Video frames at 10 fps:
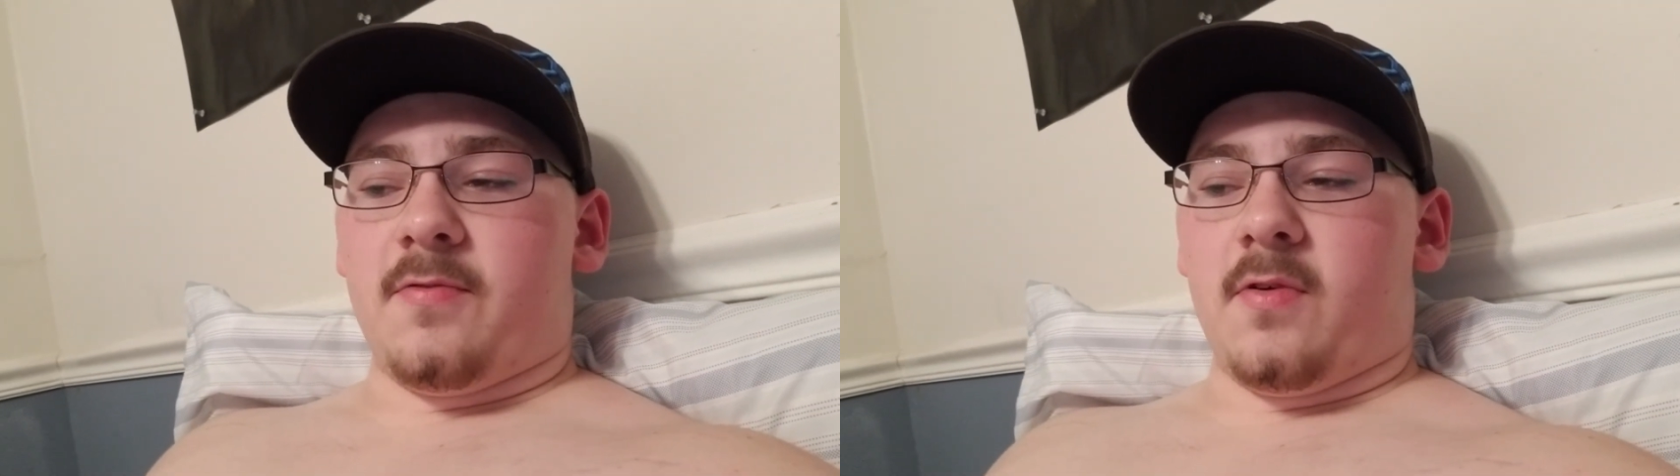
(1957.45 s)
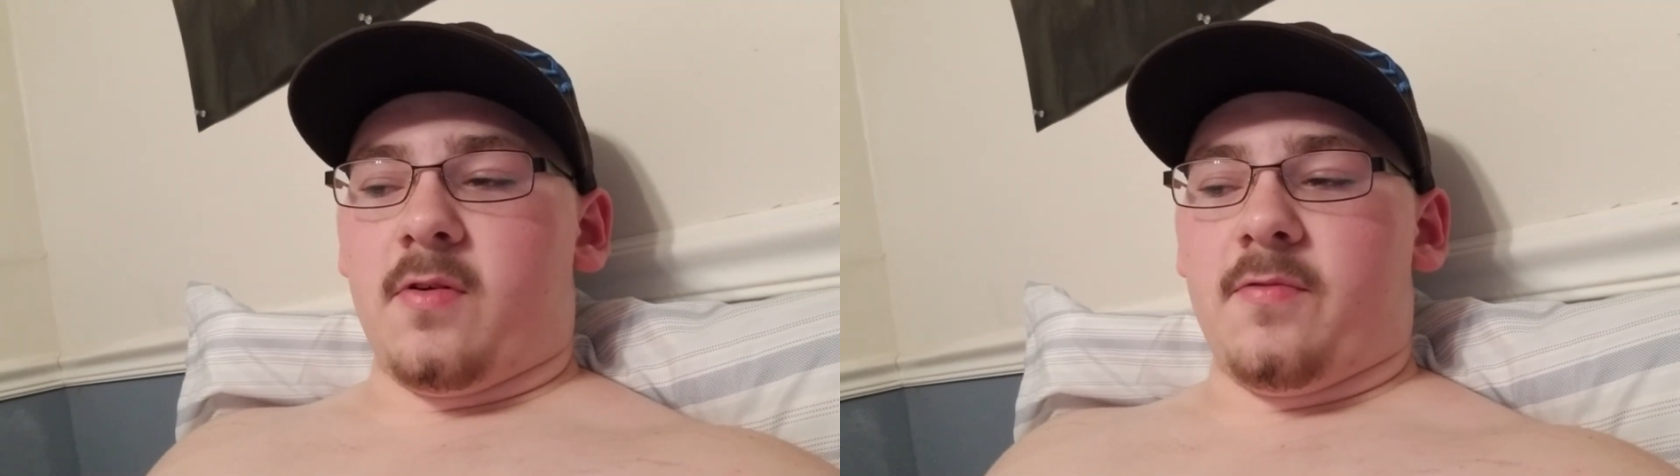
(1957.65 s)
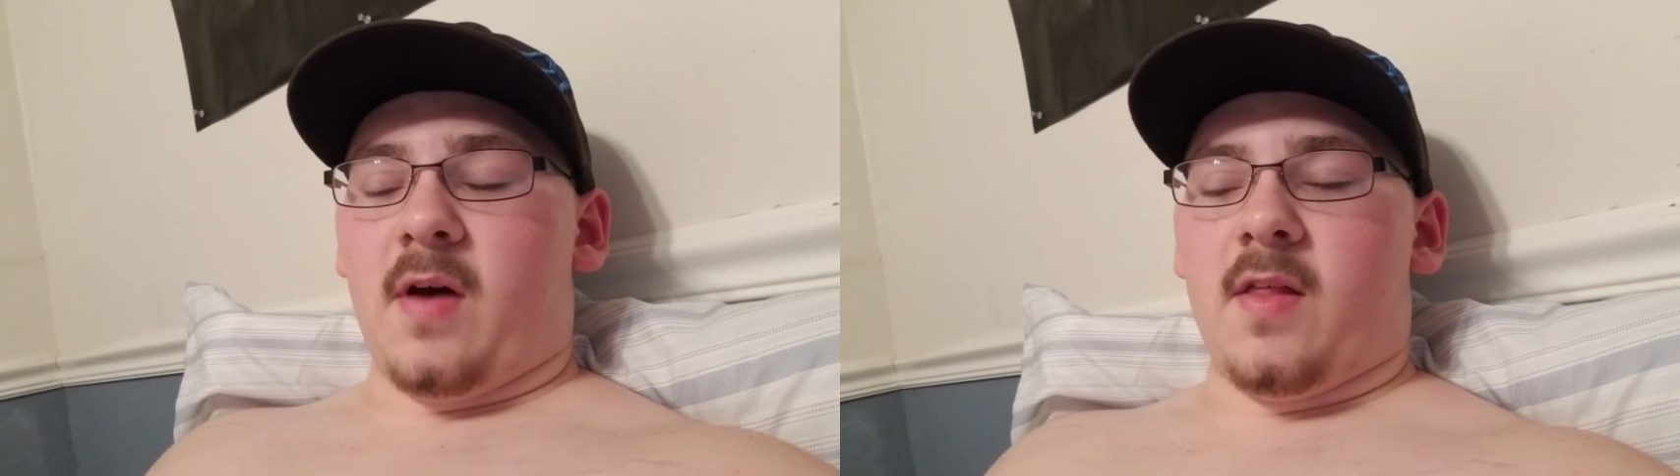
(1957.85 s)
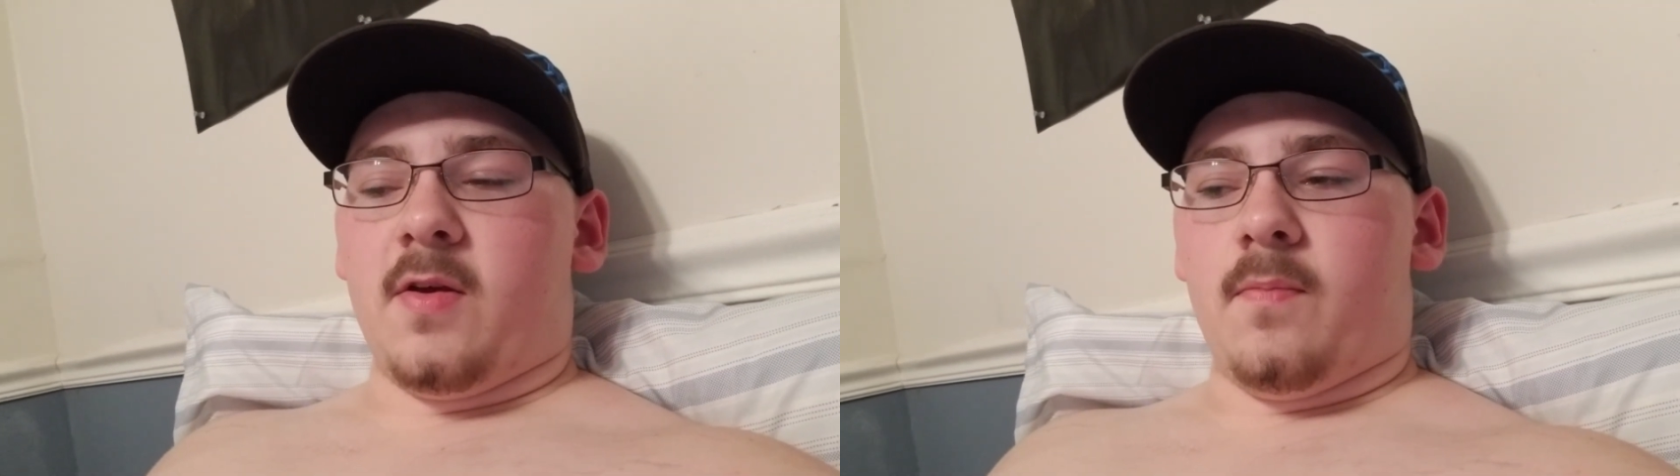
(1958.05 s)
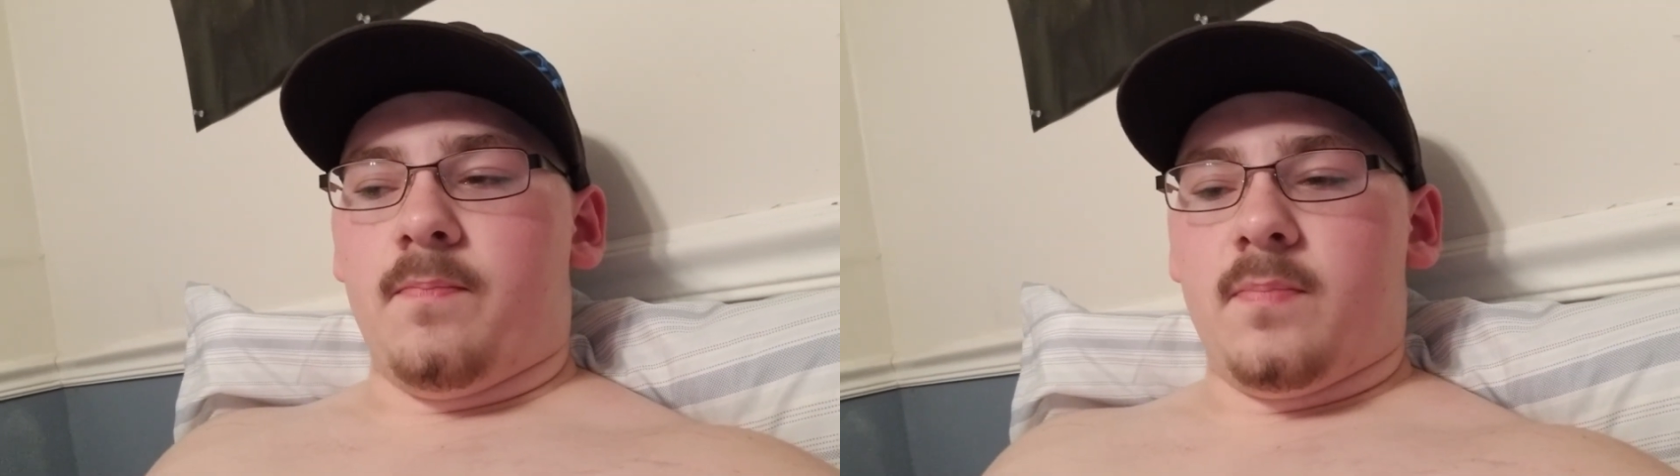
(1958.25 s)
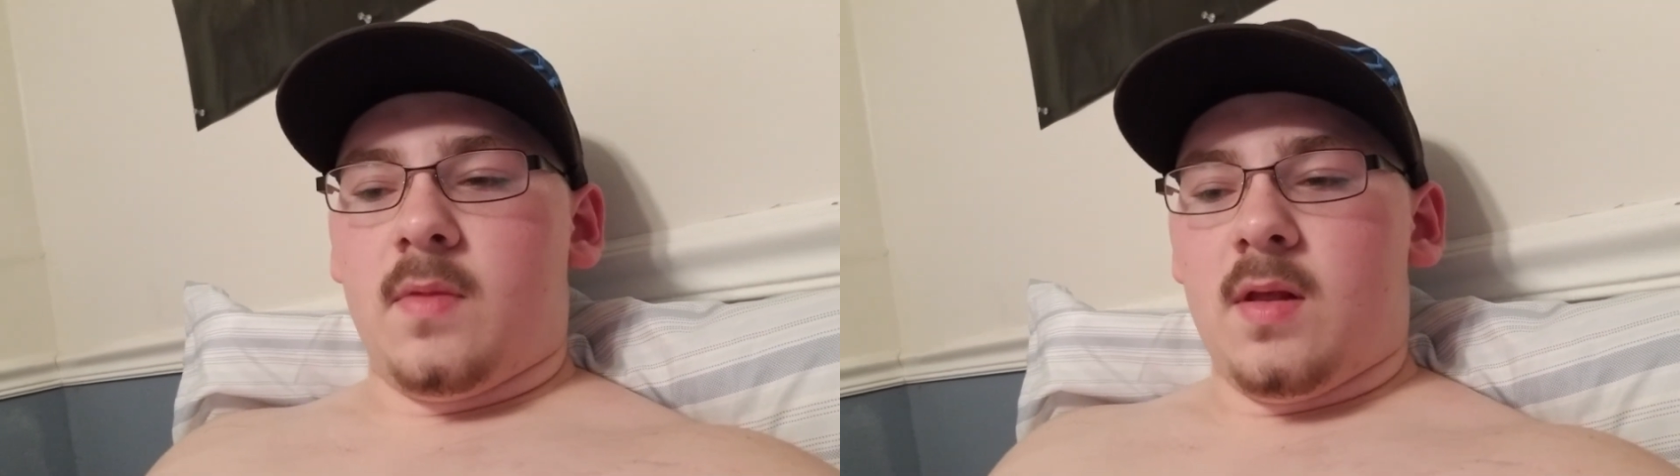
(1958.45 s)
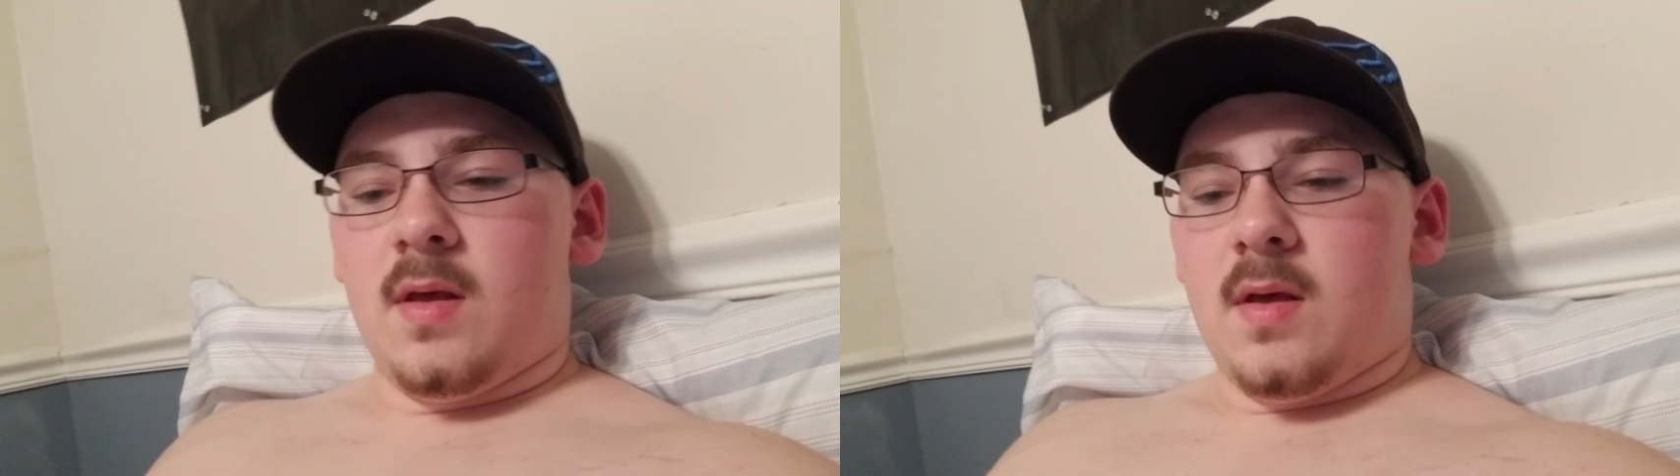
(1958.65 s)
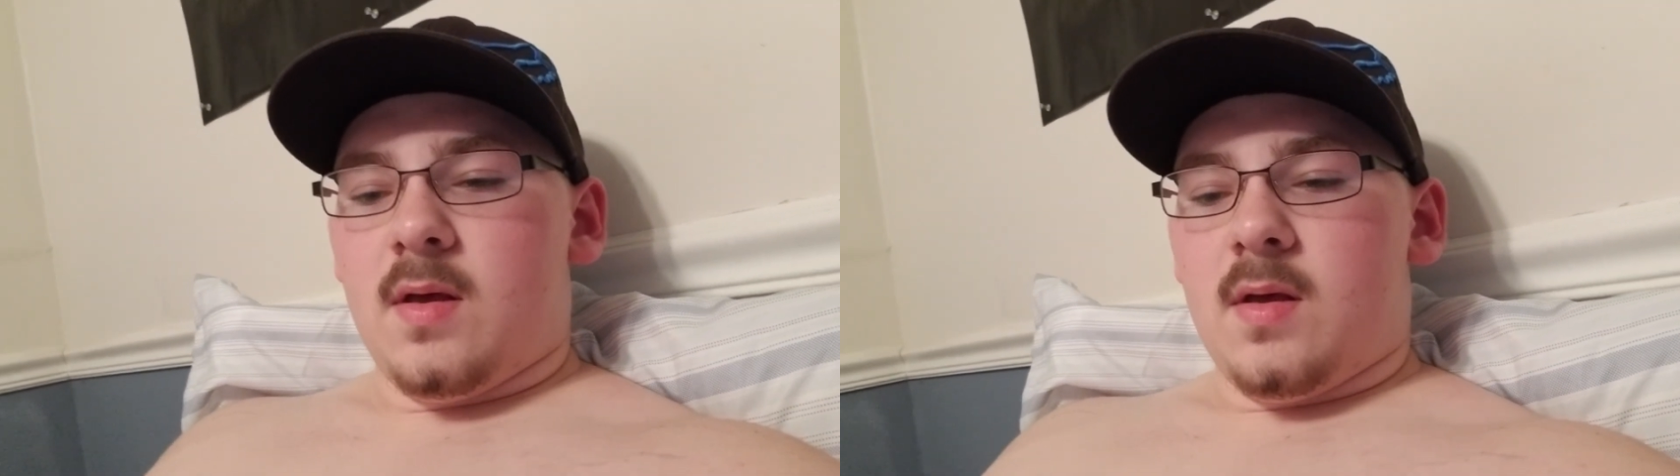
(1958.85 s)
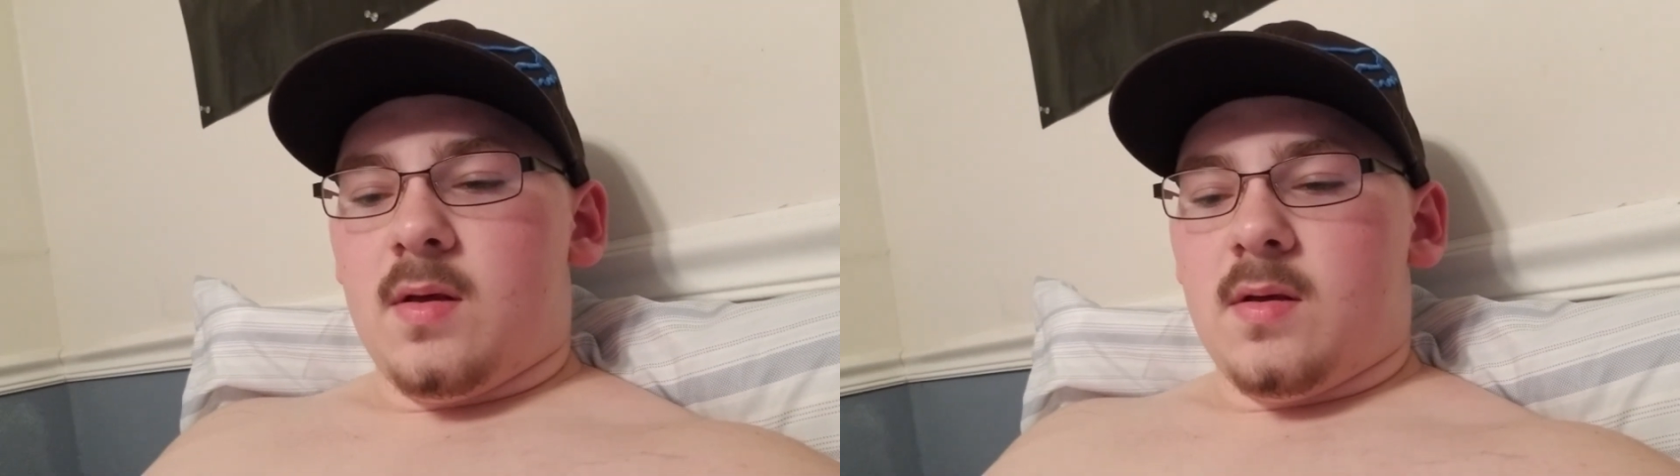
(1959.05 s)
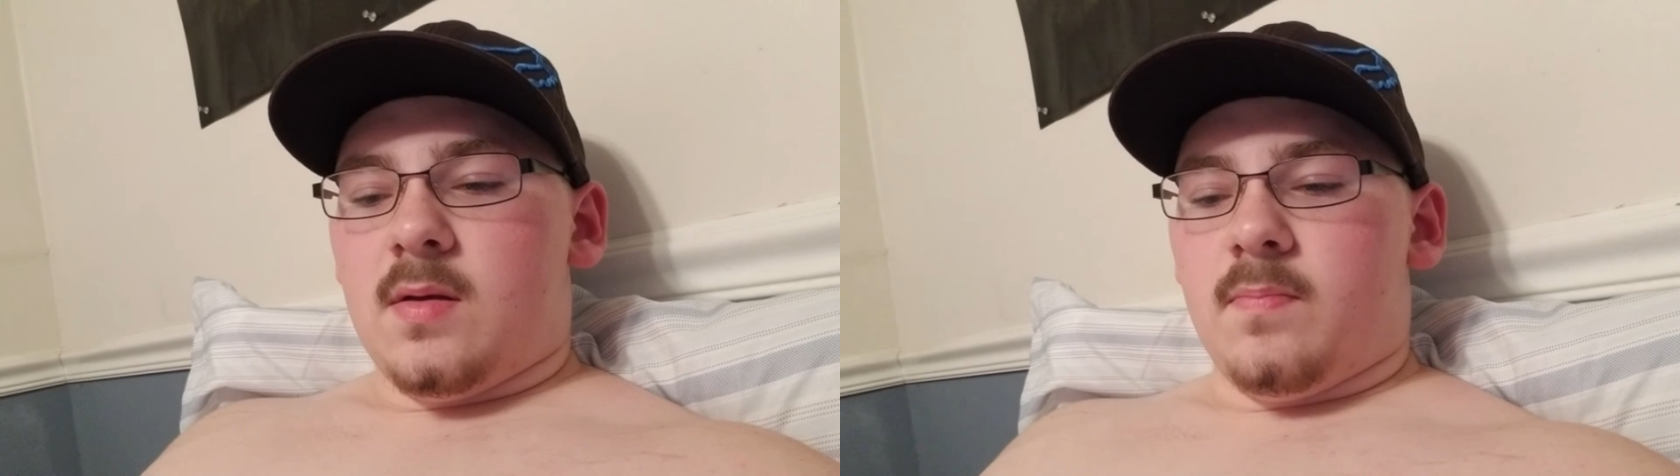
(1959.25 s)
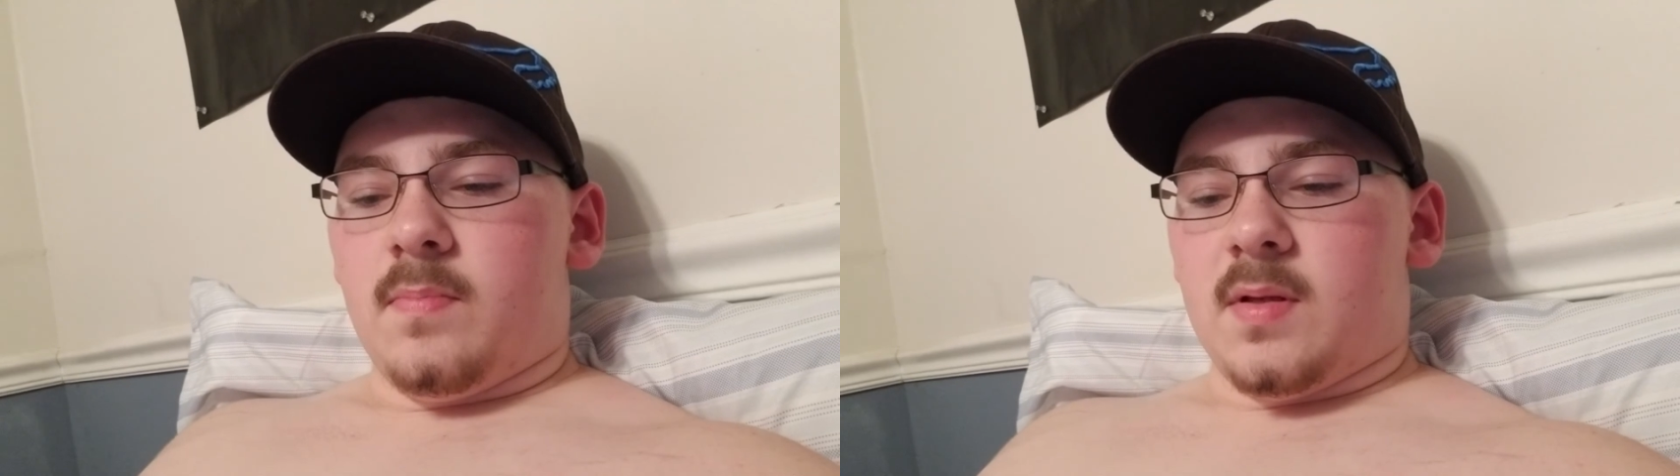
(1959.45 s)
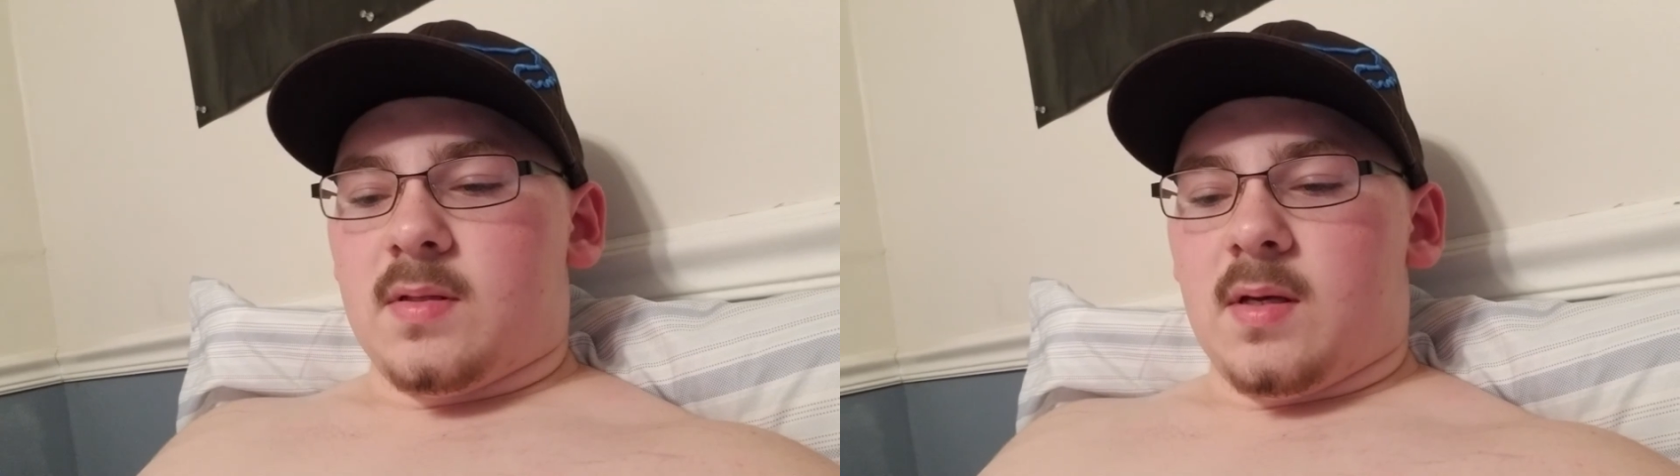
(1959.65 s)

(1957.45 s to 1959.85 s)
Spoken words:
for volume. But